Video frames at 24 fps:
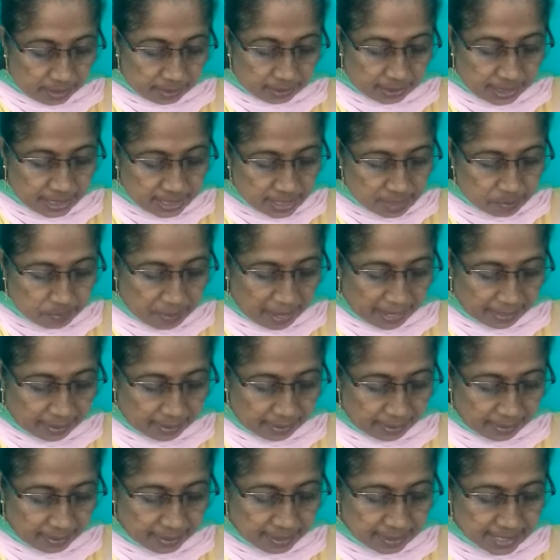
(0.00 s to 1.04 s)
This
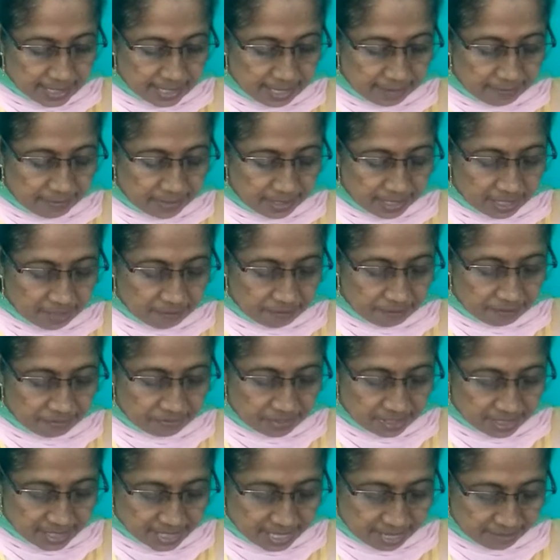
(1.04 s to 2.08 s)
battle in
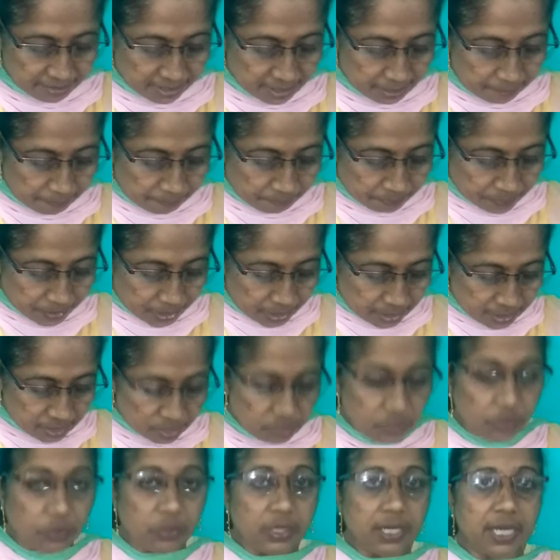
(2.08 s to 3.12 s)
1757 is
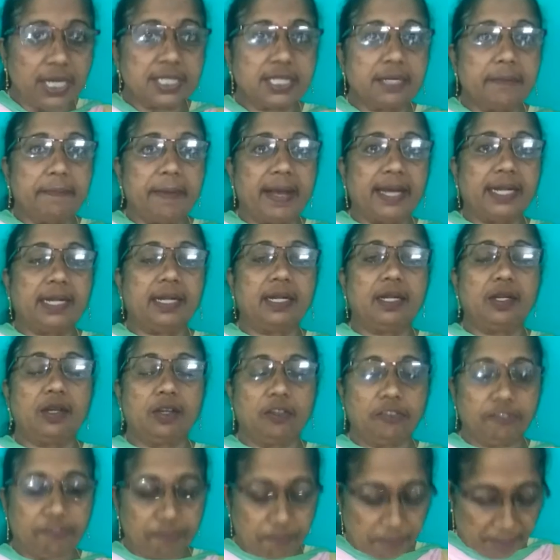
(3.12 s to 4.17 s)
known as the Battle
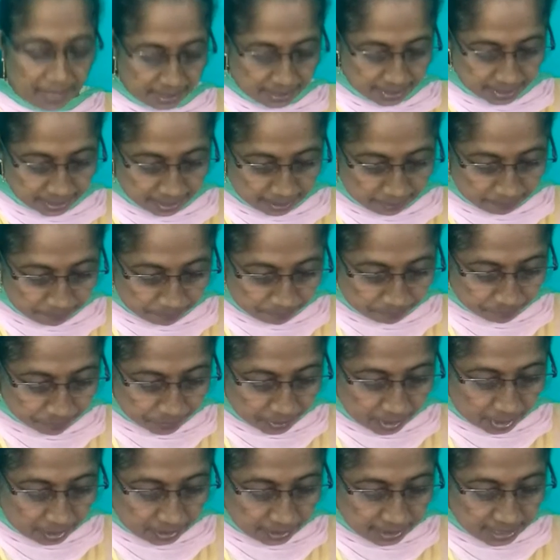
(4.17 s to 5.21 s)
of Plassey.
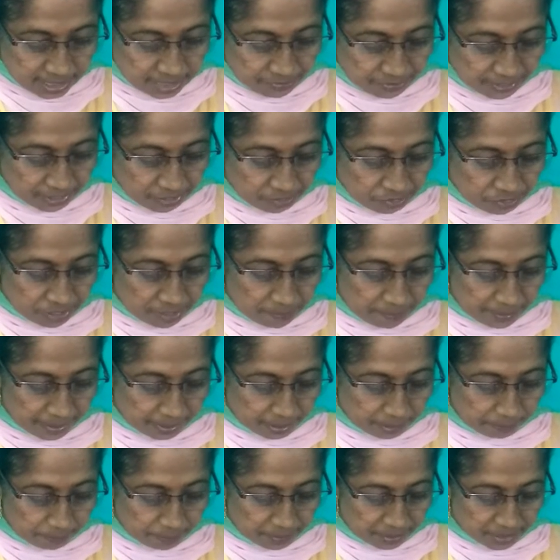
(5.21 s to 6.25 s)
This victory
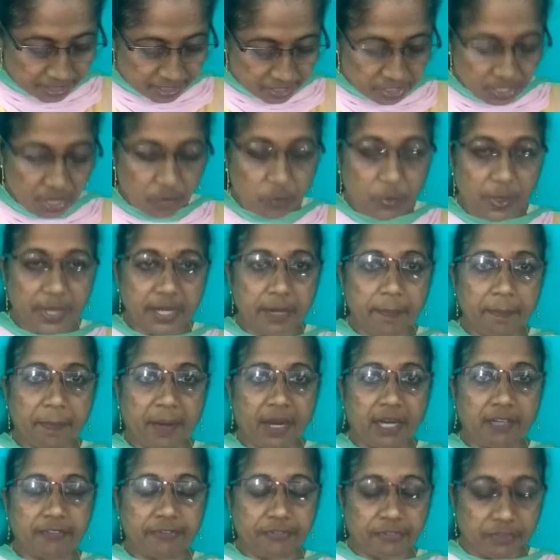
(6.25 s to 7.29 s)
made the British very
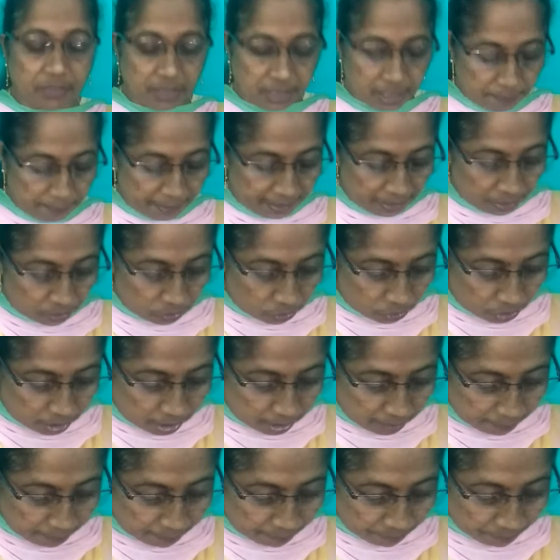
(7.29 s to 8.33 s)
powerful in
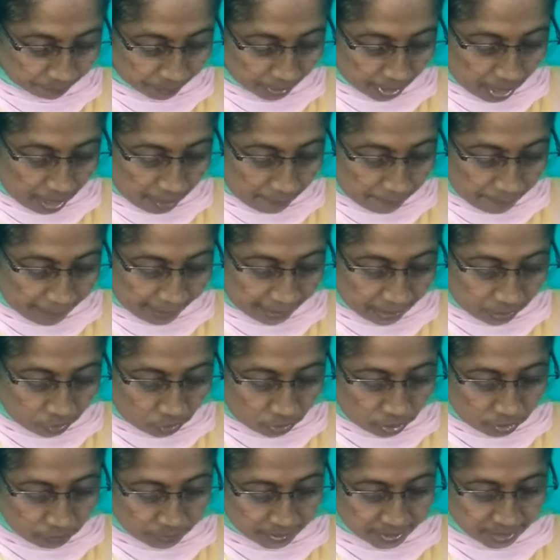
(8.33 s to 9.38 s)
Bengal.
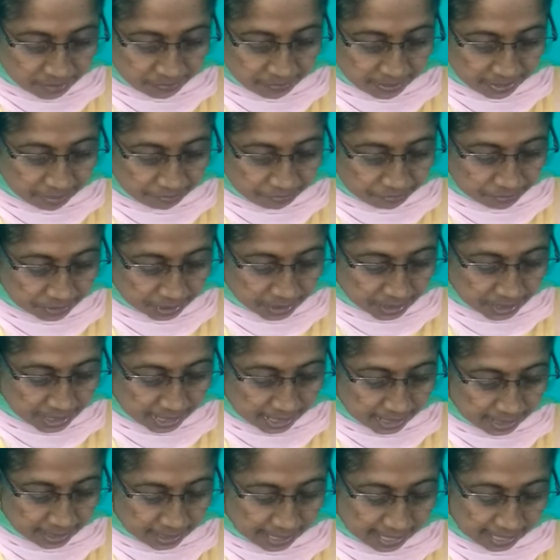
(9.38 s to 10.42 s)
Bengal was a very
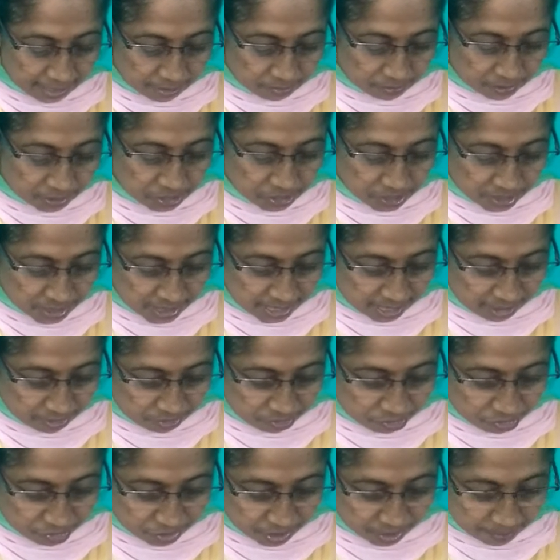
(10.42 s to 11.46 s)
fertile and rich
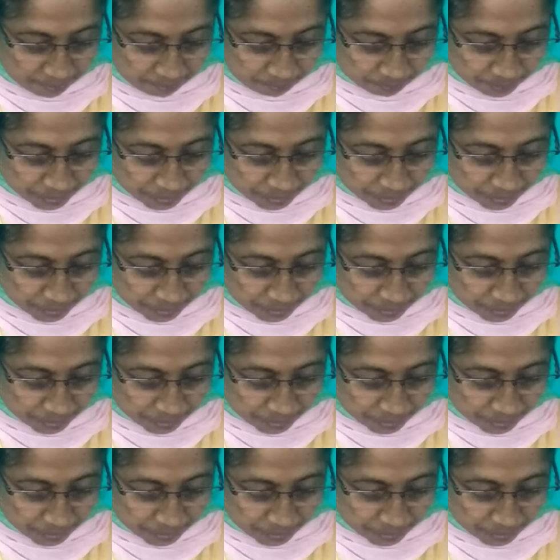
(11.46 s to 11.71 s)
territory.